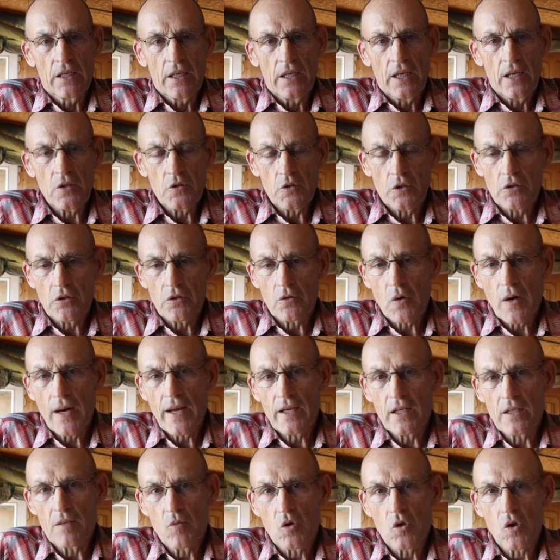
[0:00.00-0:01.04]
is with the
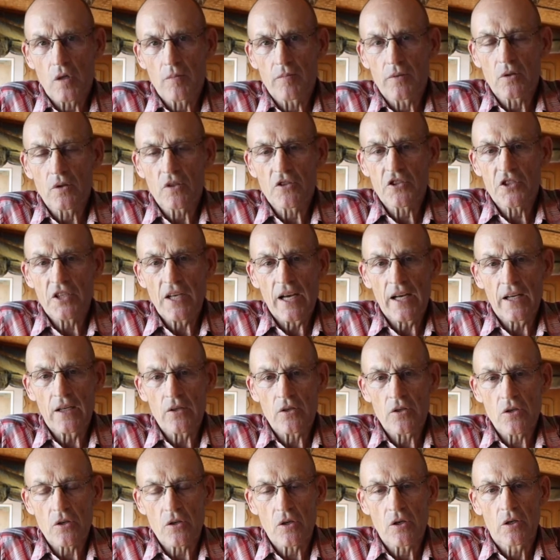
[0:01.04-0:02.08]
random orbital
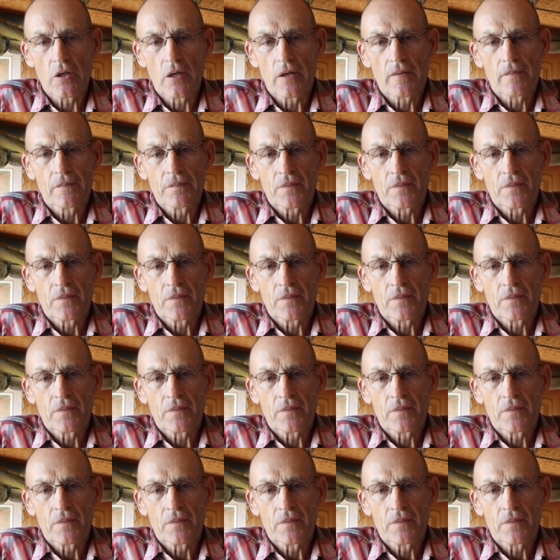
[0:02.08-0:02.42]
sander